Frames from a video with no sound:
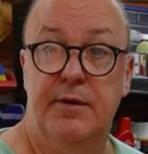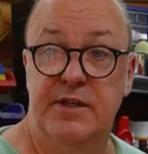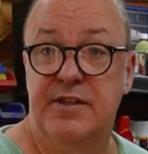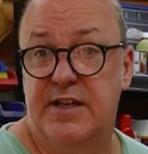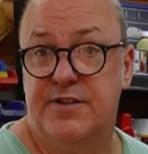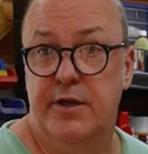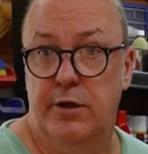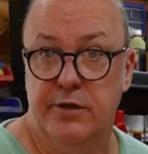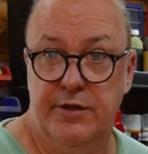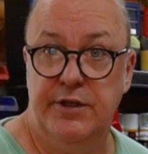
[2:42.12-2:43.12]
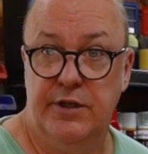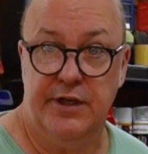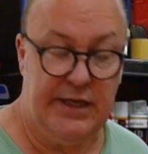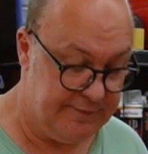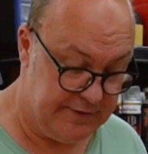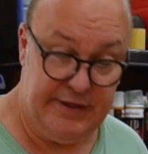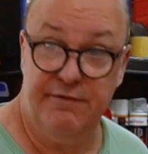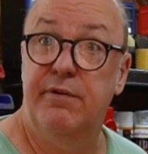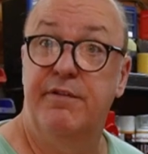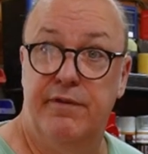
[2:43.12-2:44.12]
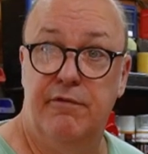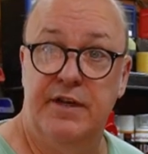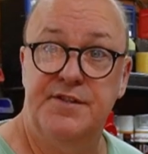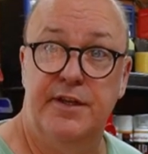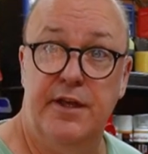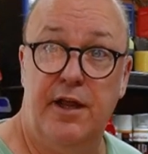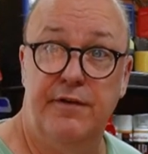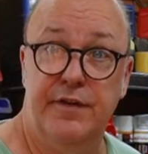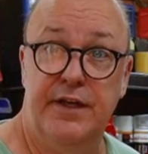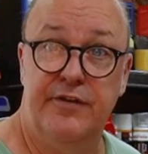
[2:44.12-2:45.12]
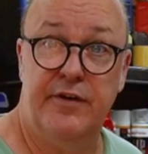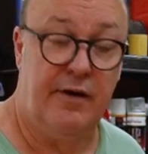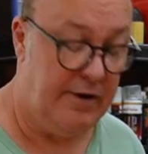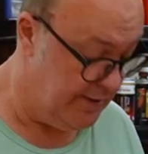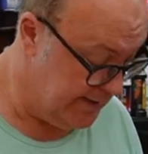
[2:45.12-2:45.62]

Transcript: because that's the look that you're going to have to live with for the rest of the life of the guitar.